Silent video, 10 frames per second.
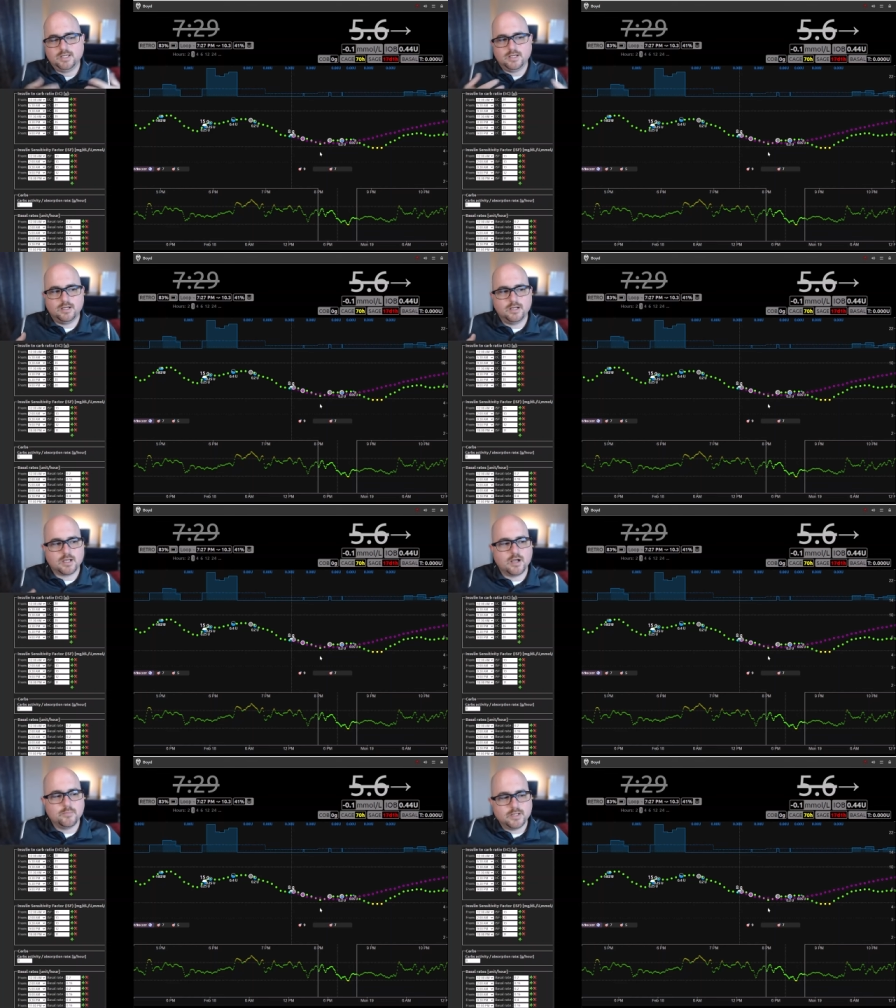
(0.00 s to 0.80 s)
uh,
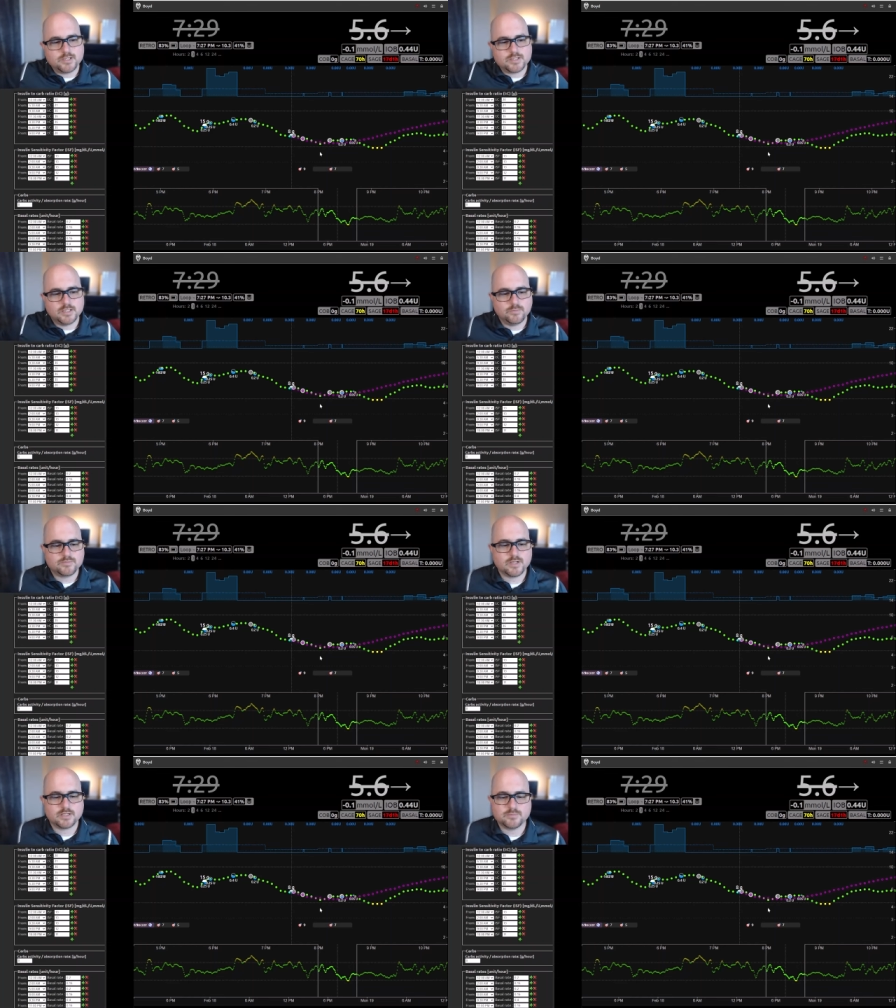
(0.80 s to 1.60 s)
combination that we've
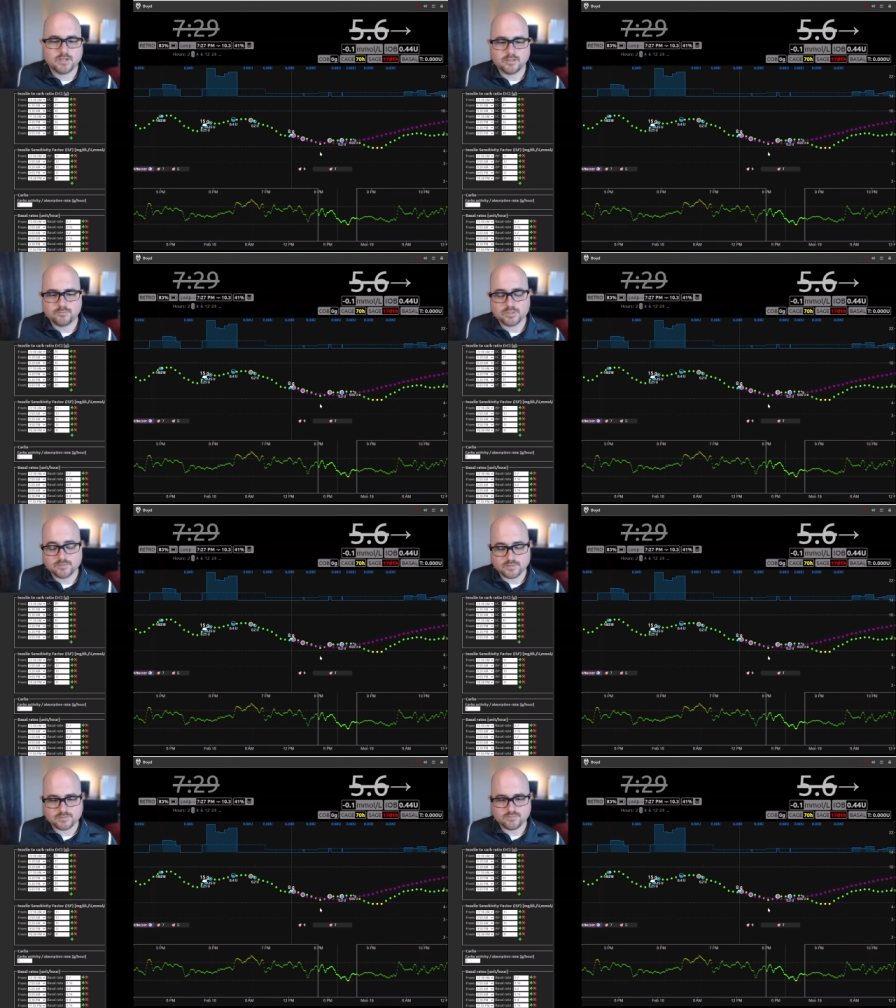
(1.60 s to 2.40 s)
talked about in
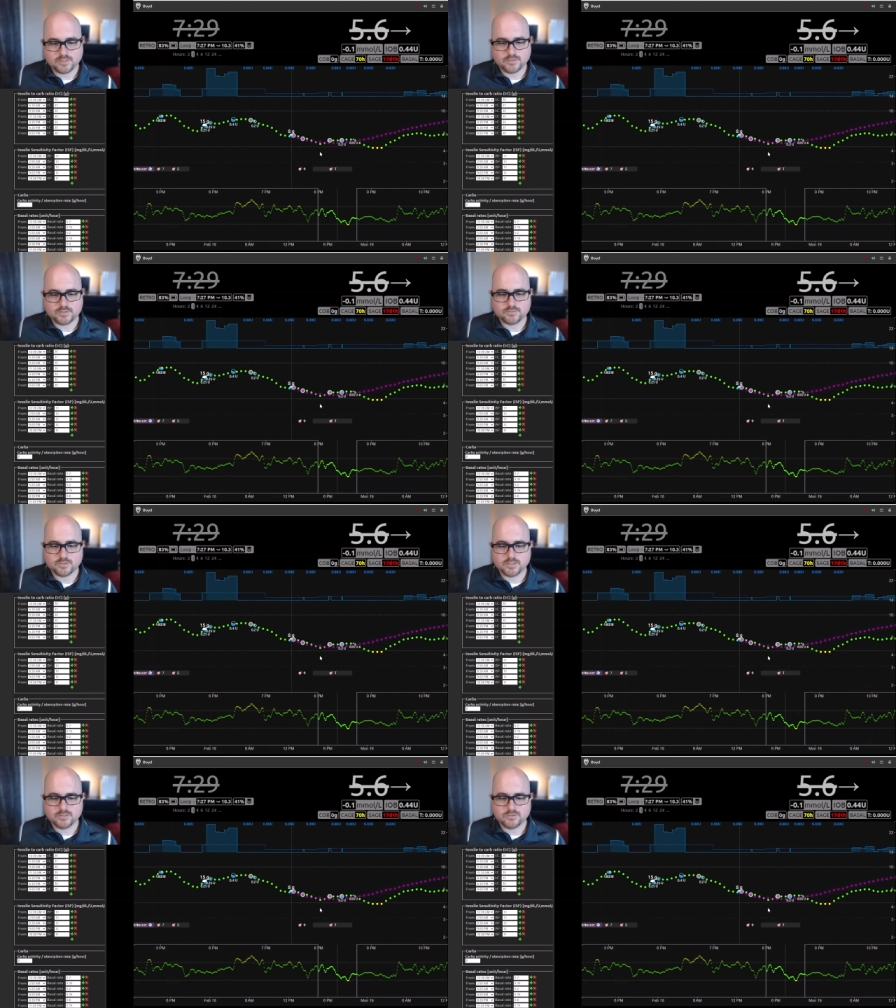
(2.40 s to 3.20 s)
previous videos where
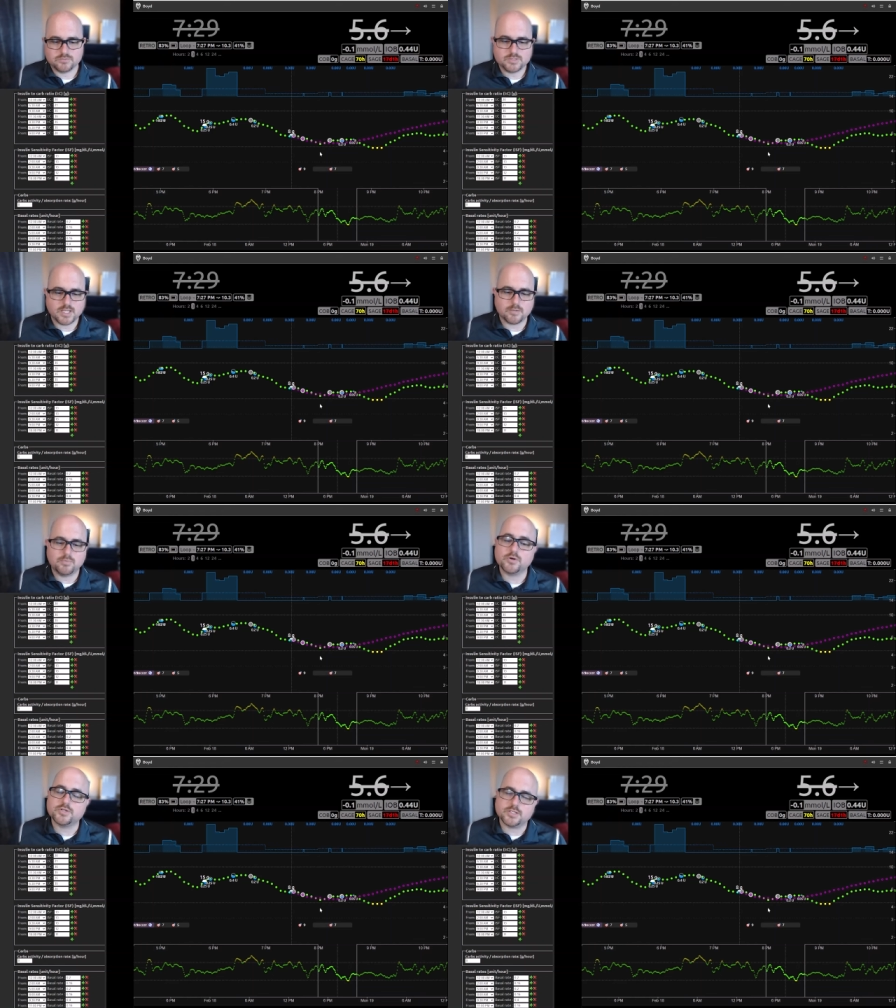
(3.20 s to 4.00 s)
you take a
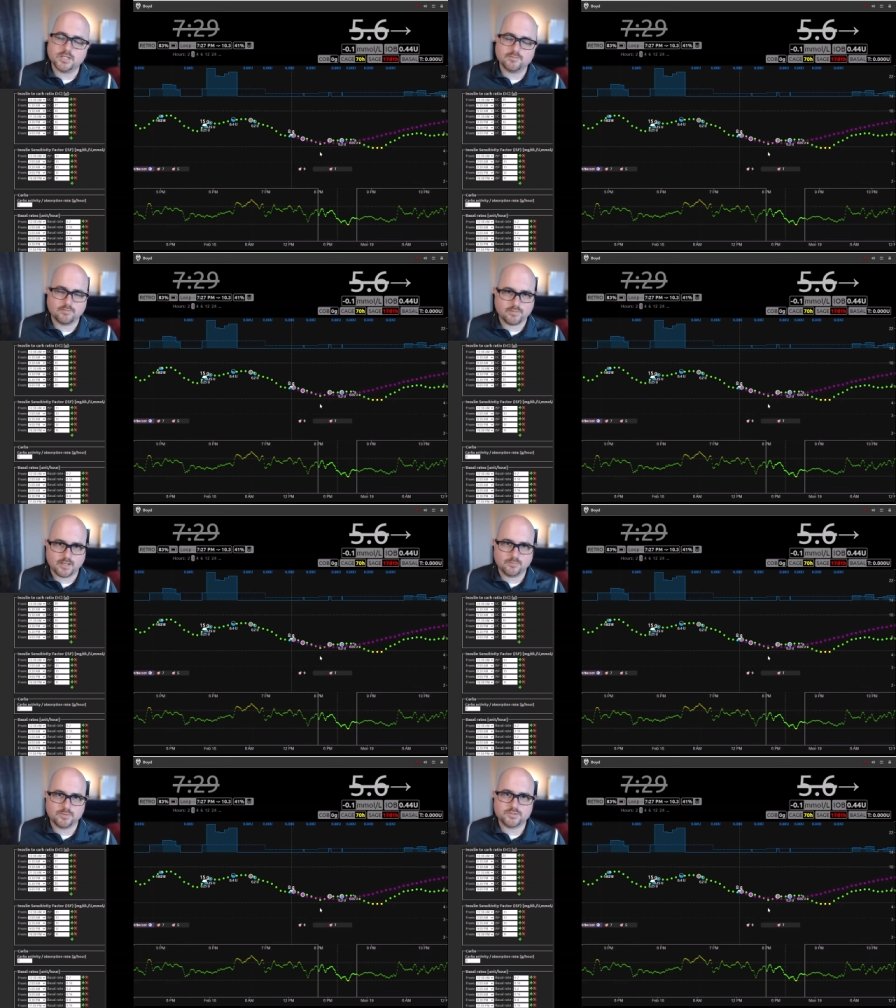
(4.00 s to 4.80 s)
portion of the fat
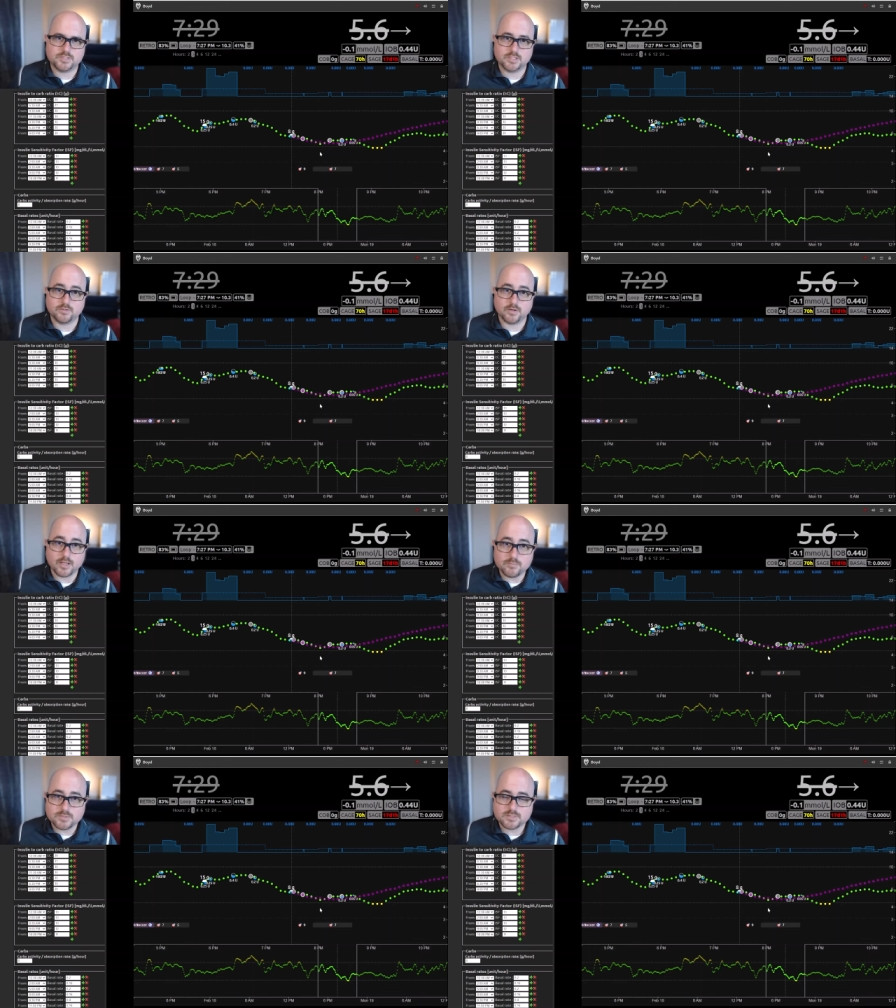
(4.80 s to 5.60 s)
and protein
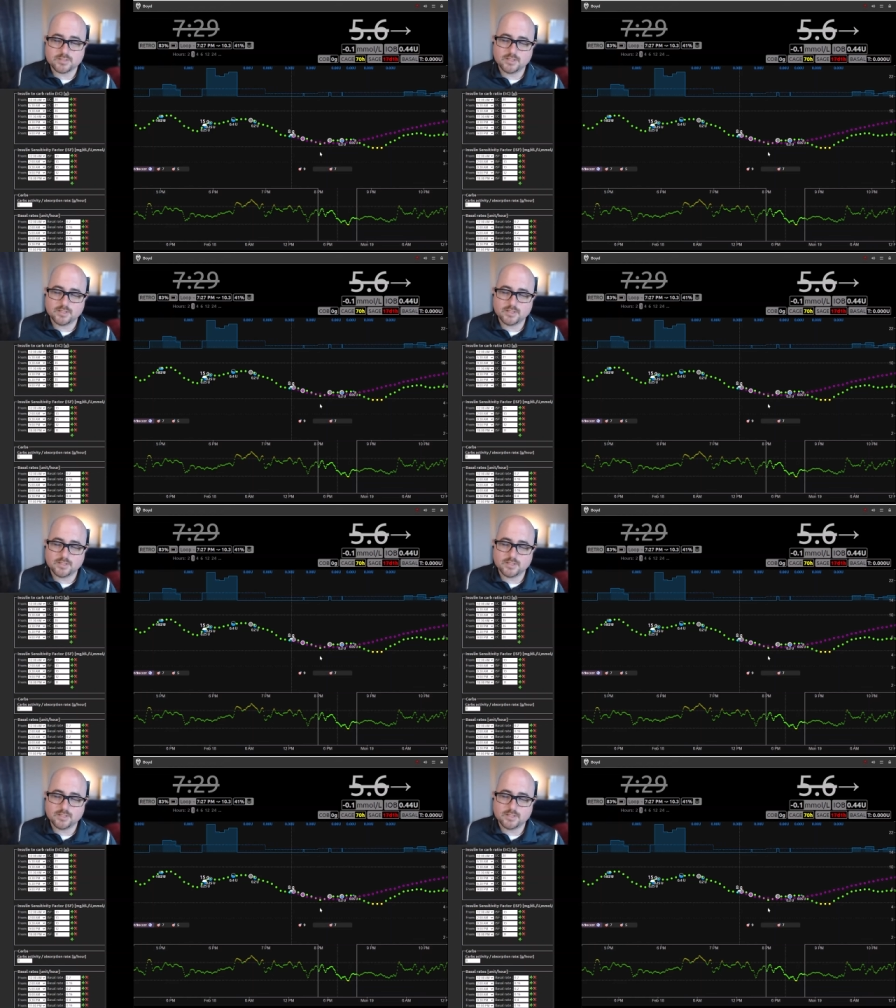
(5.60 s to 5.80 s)
grams